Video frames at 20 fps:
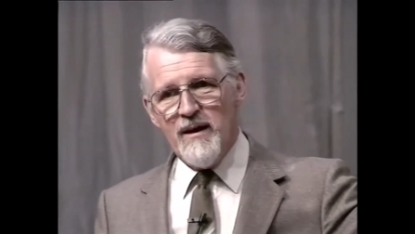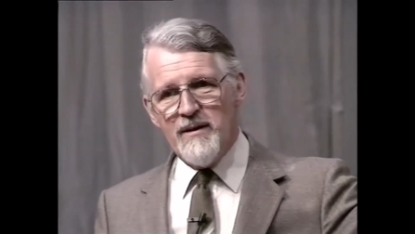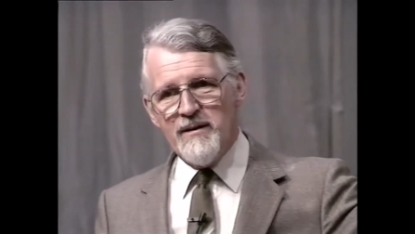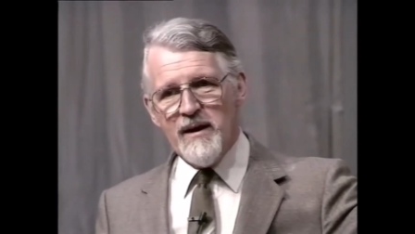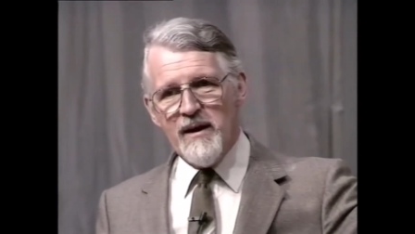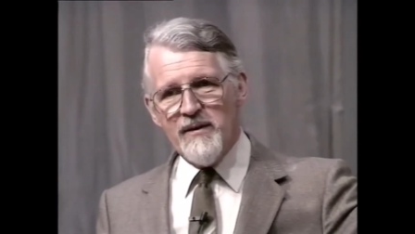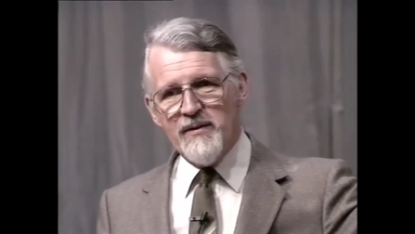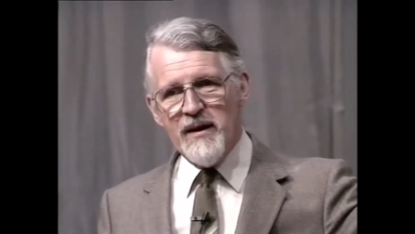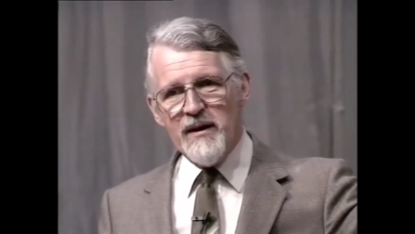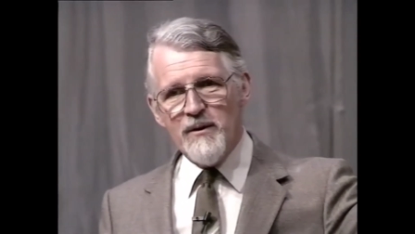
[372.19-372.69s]

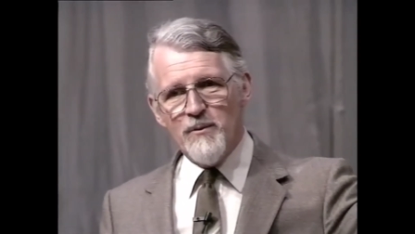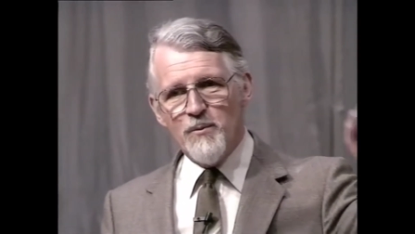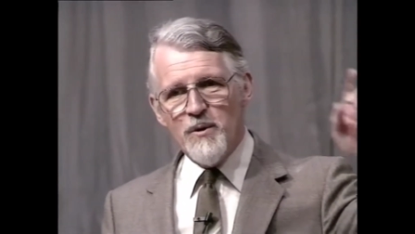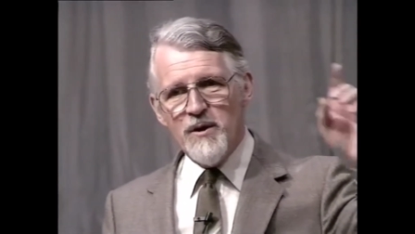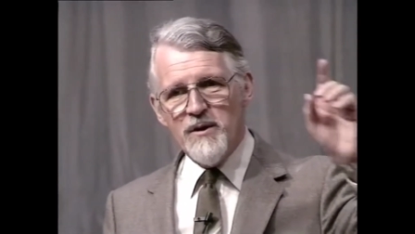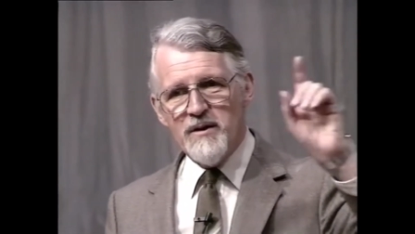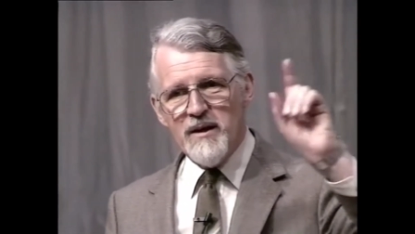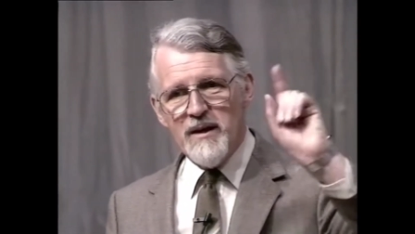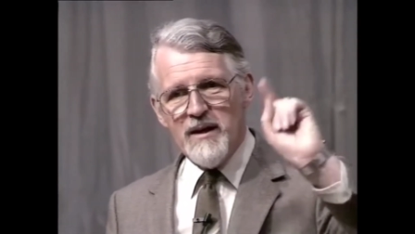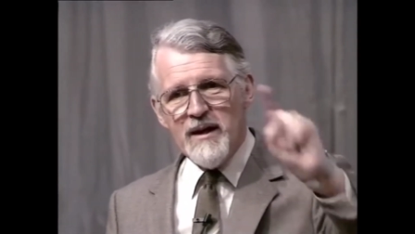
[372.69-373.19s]
Now, that
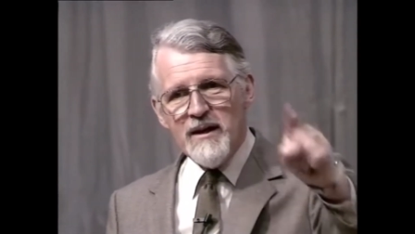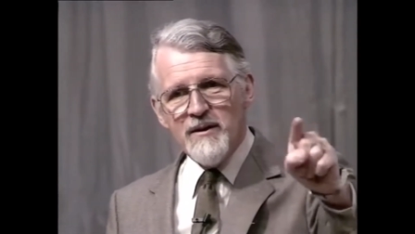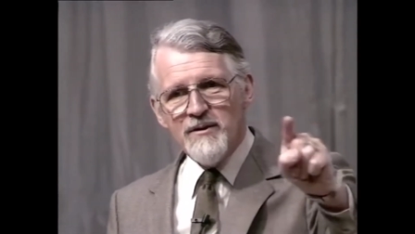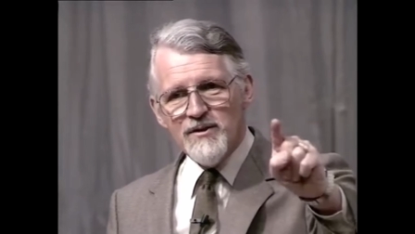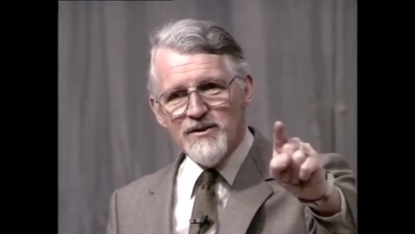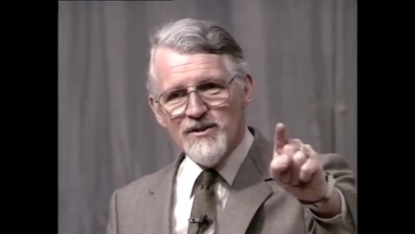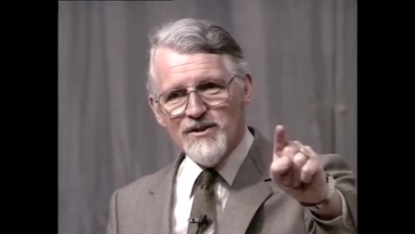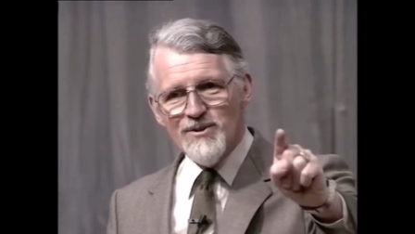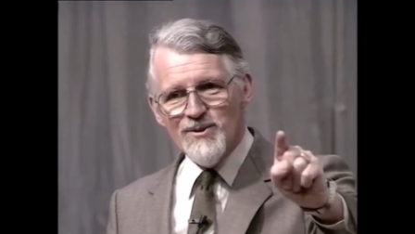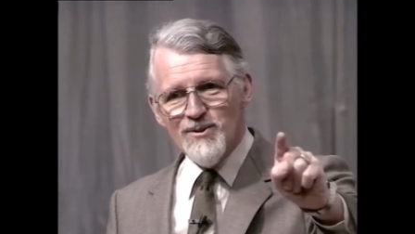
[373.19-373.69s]
word
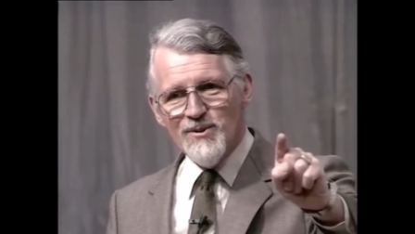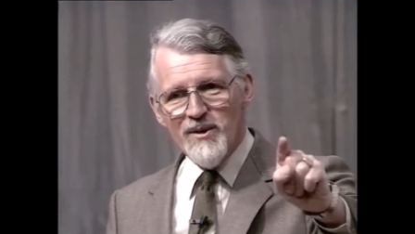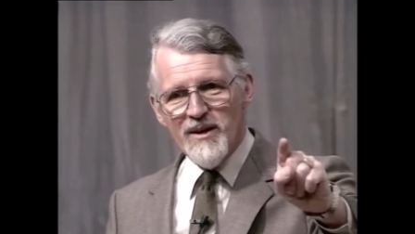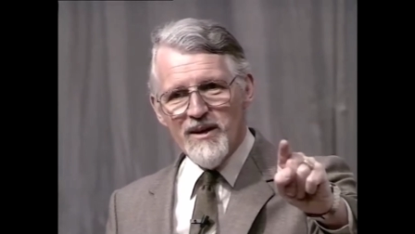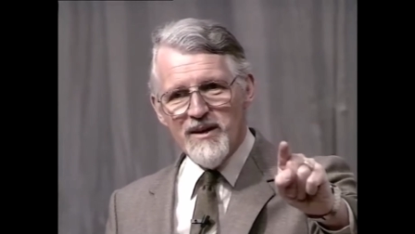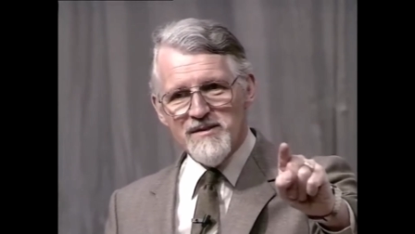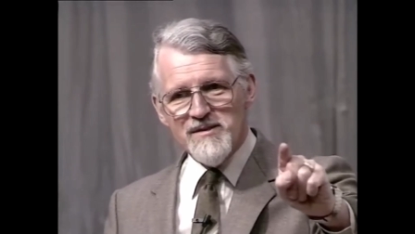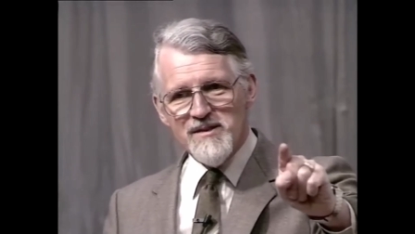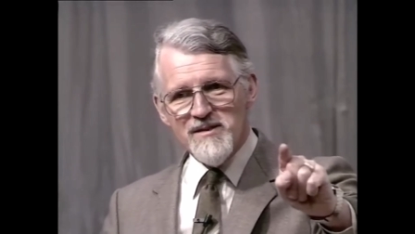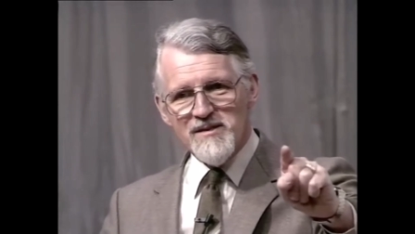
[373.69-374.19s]
into
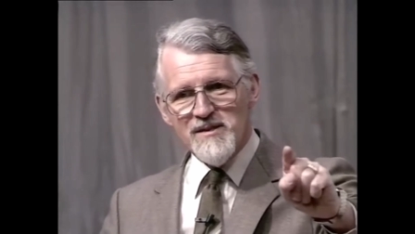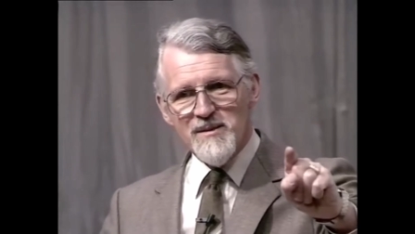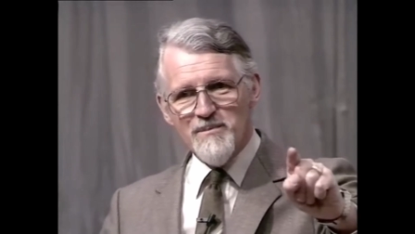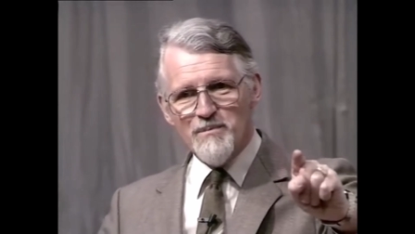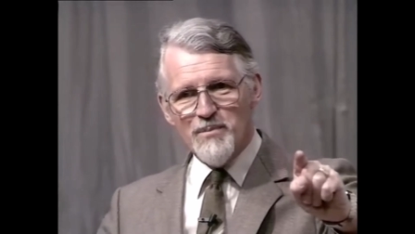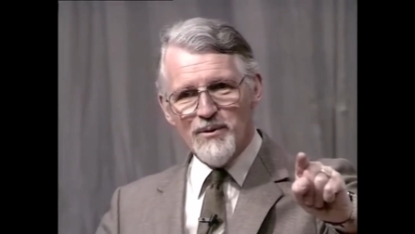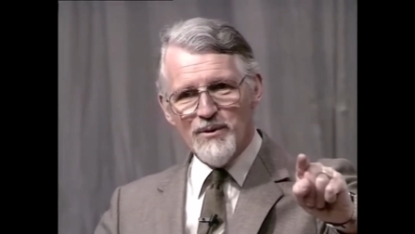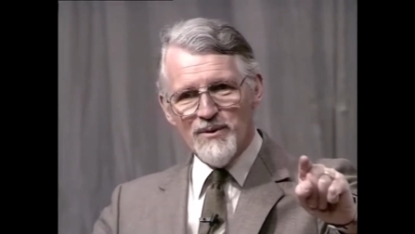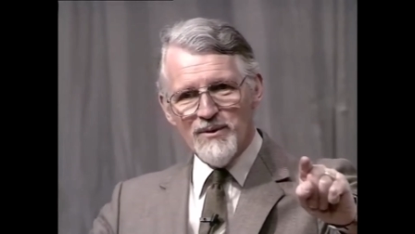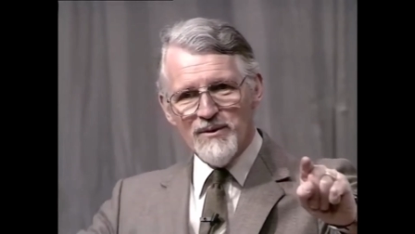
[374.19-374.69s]
is as
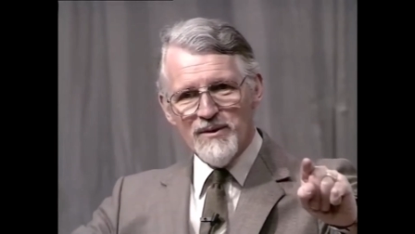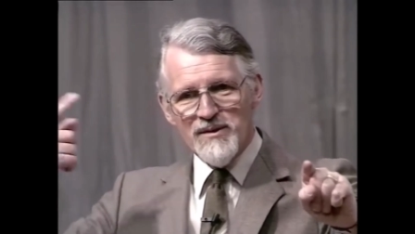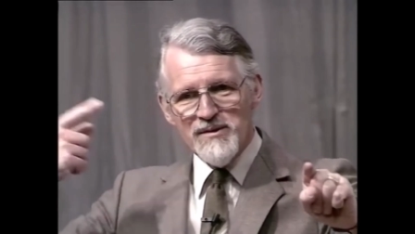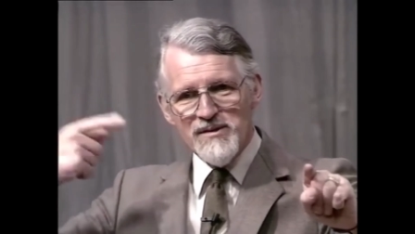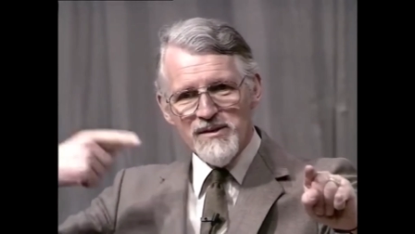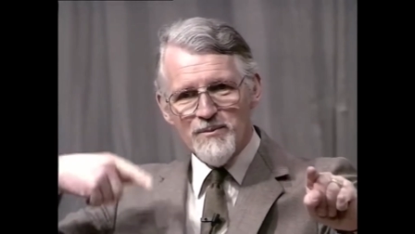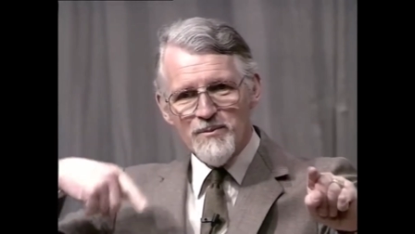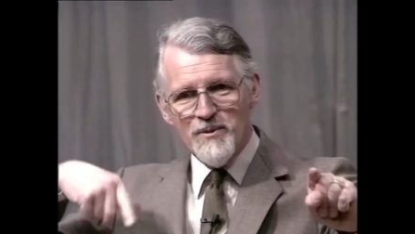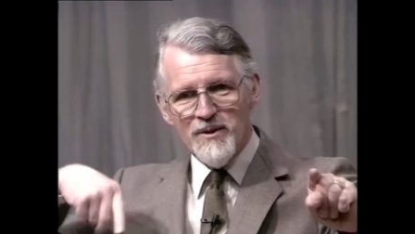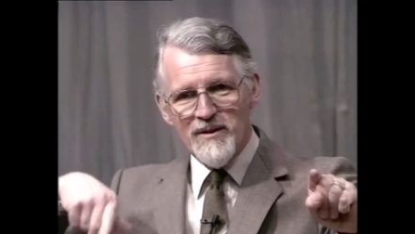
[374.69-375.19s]
important
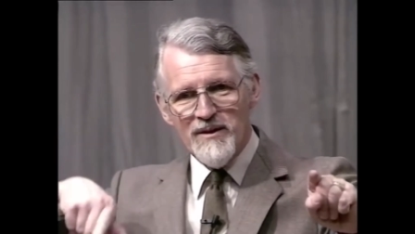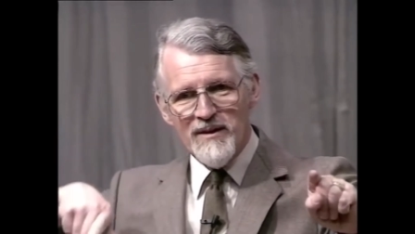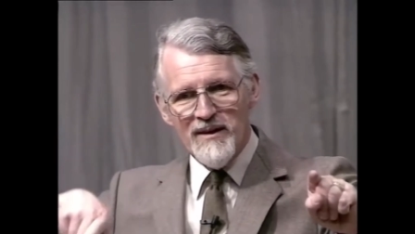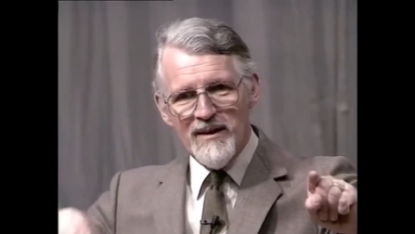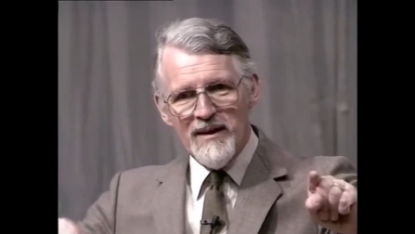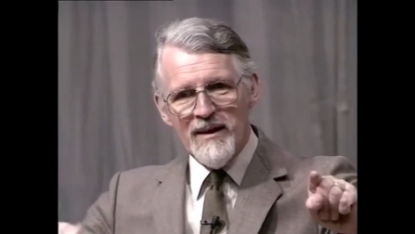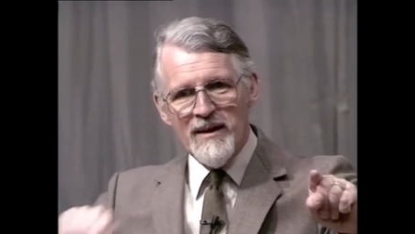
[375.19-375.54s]
as the word